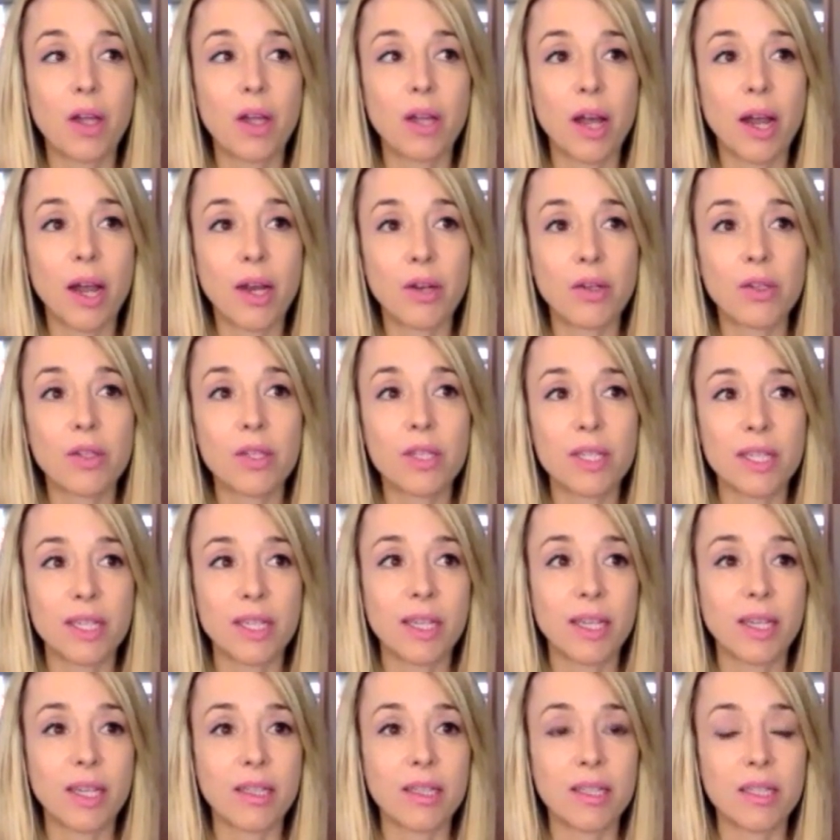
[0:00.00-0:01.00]
iron doesn't
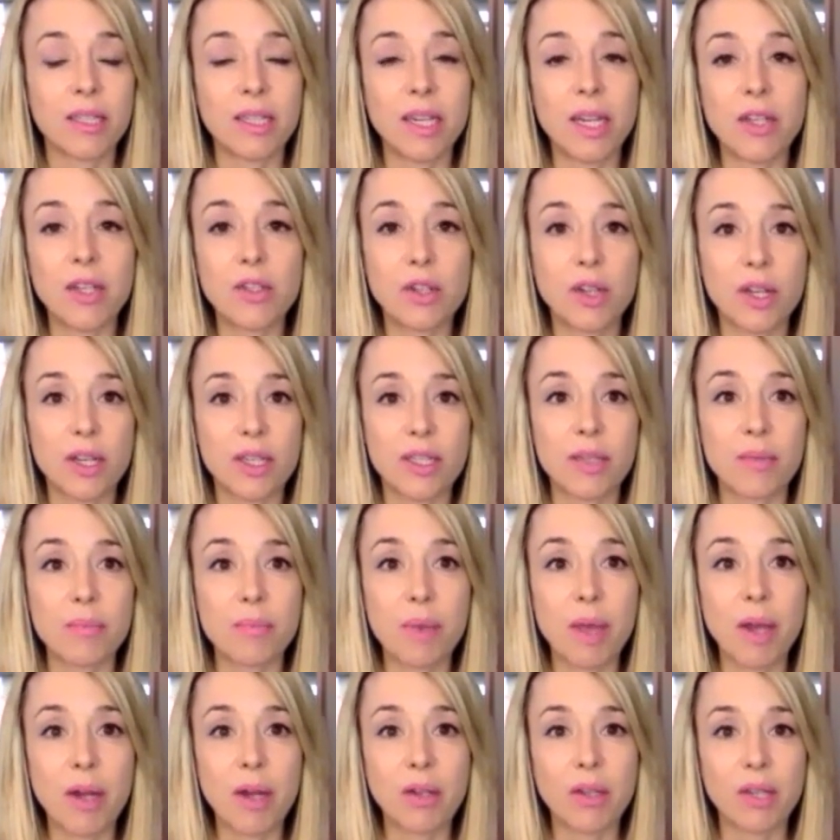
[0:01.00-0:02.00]
get denatured. It's a
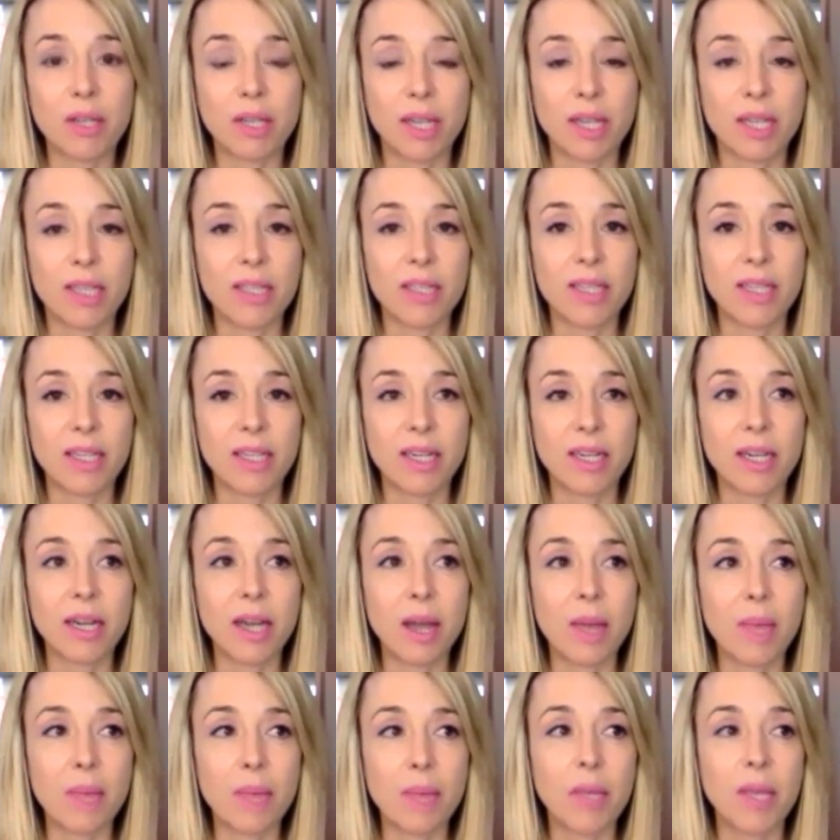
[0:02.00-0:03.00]
metal. It gets heated
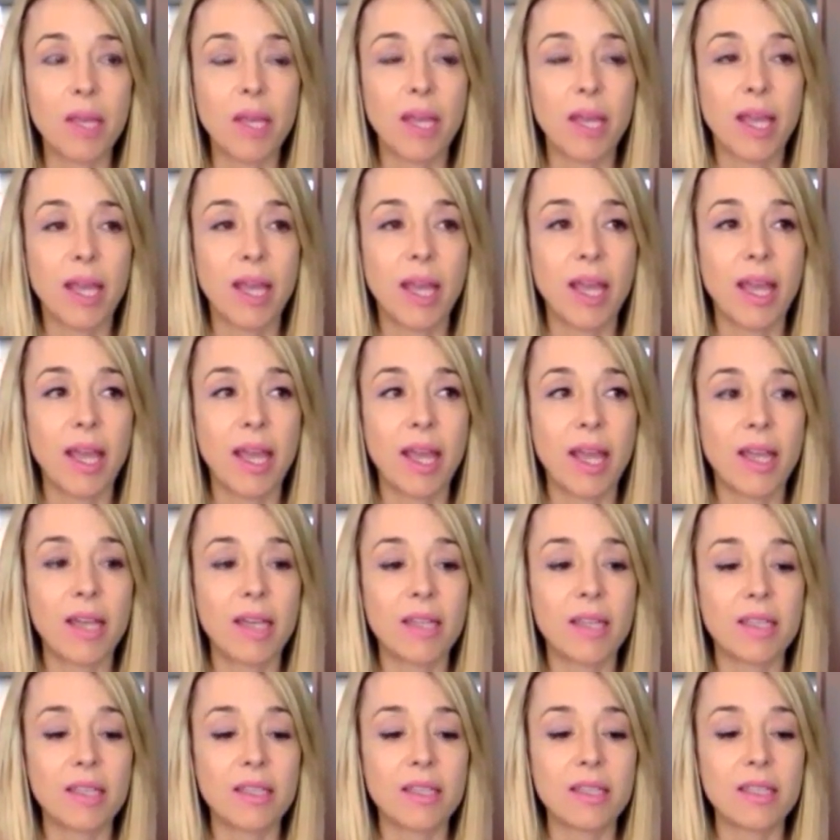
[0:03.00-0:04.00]
up
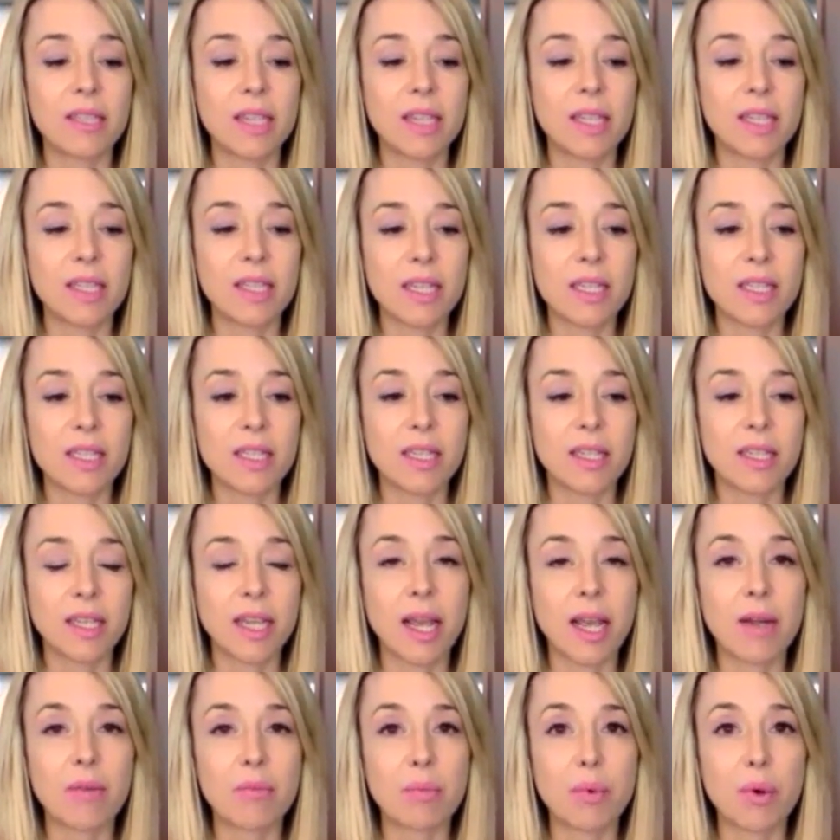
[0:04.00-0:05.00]
and it doesn't
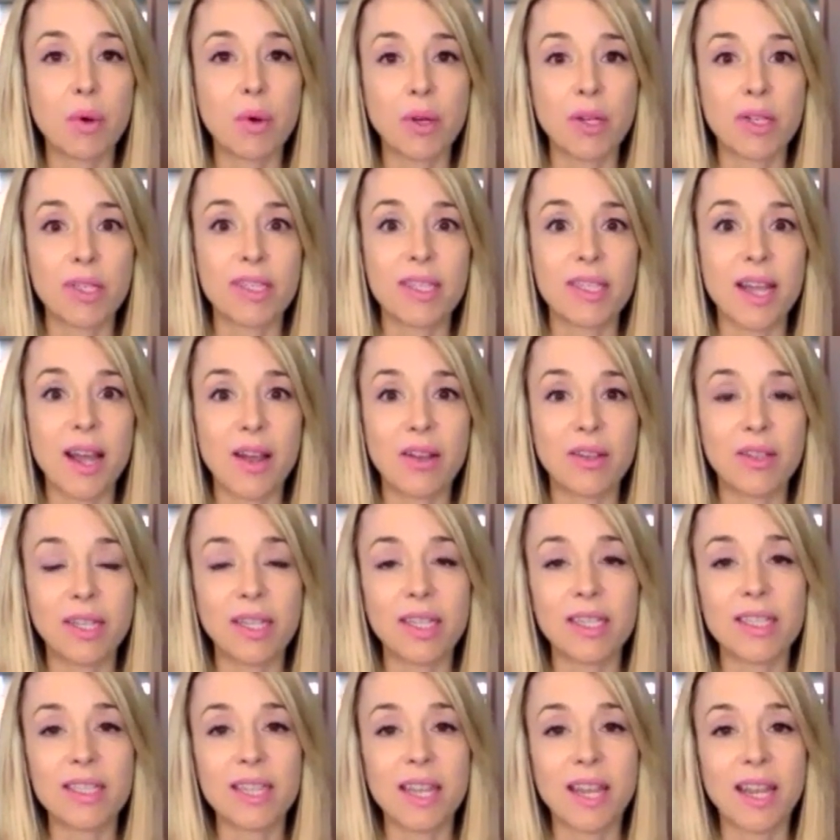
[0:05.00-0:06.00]
get broken down
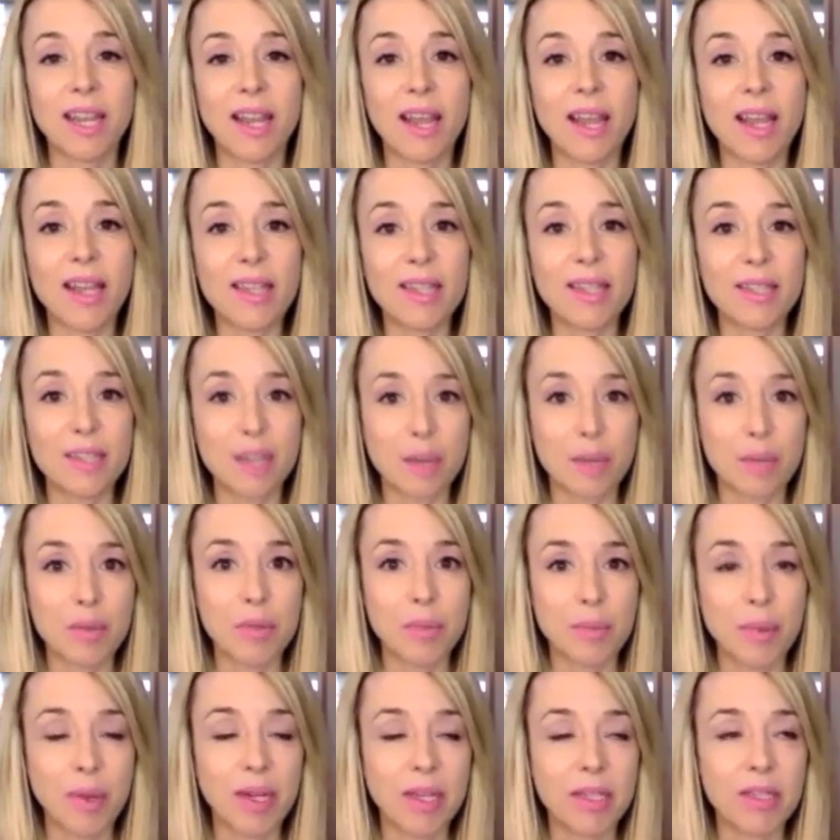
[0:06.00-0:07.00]
like, say,
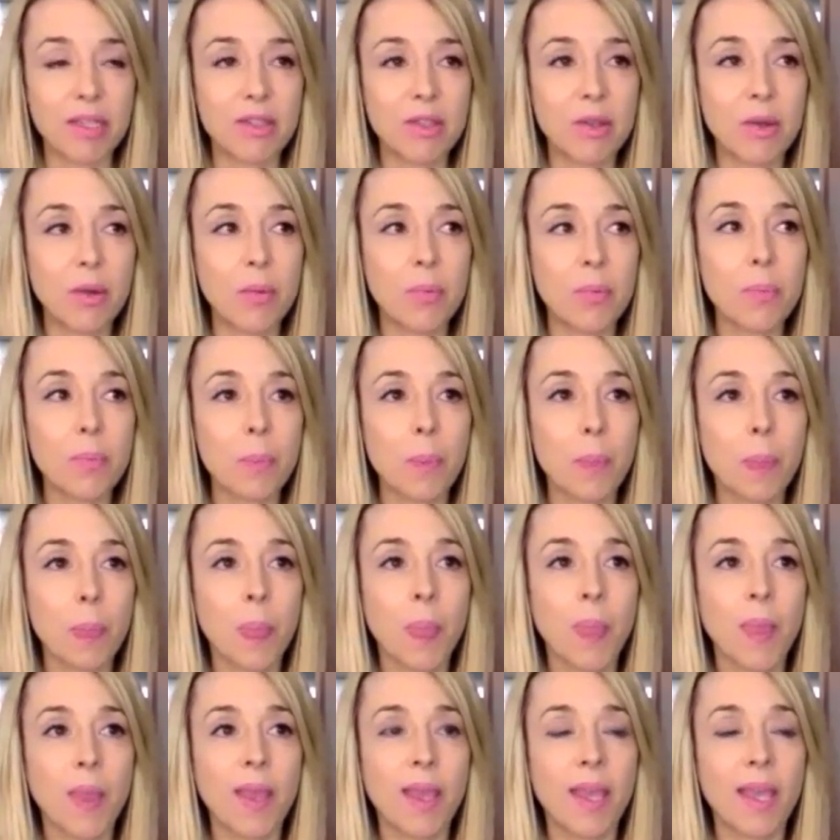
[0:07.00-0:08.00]
enzymes might. So
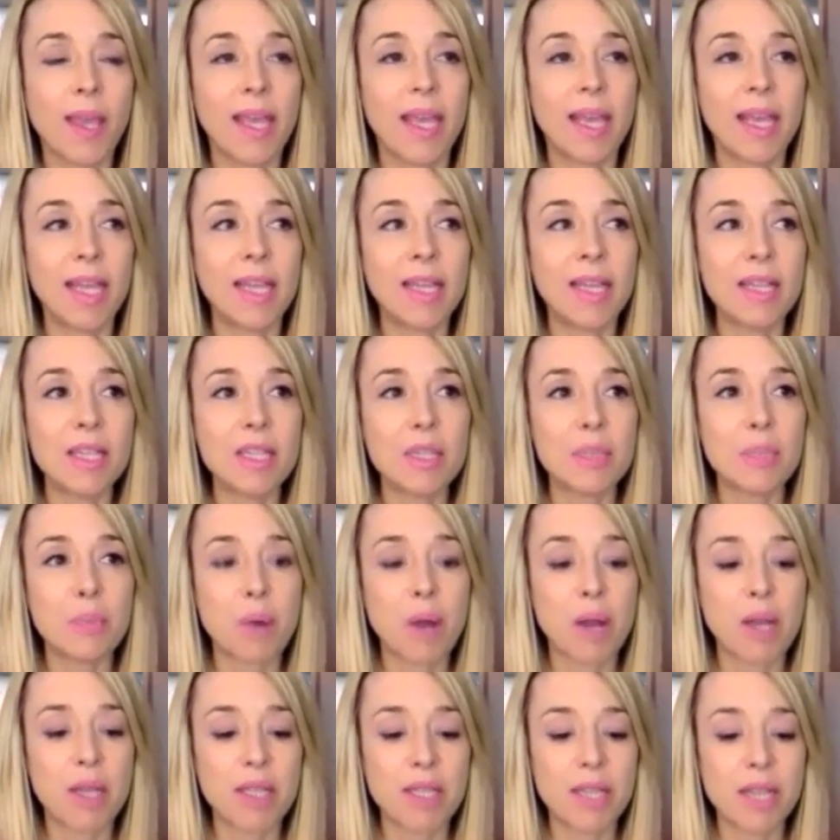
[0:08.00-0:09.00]
in this
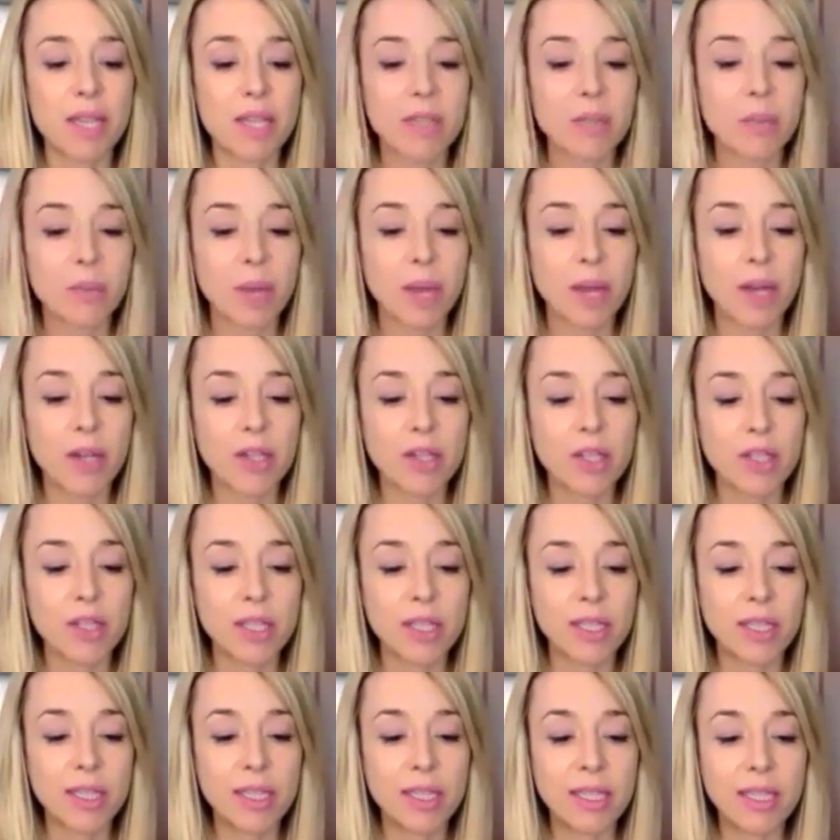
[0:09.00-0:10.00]
process, we
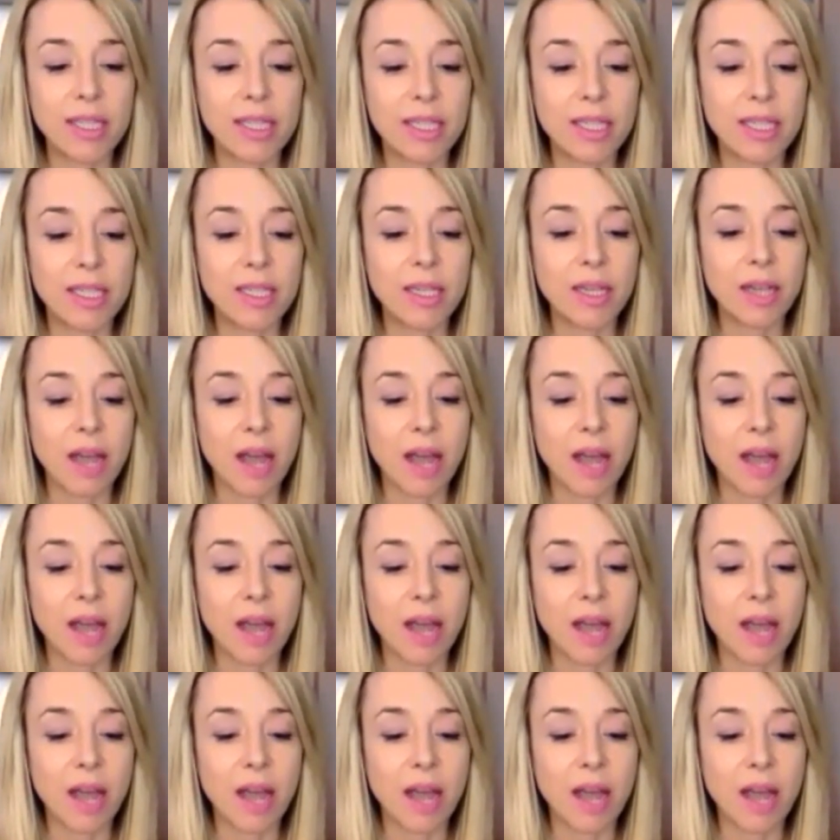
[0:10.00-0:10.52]
actually need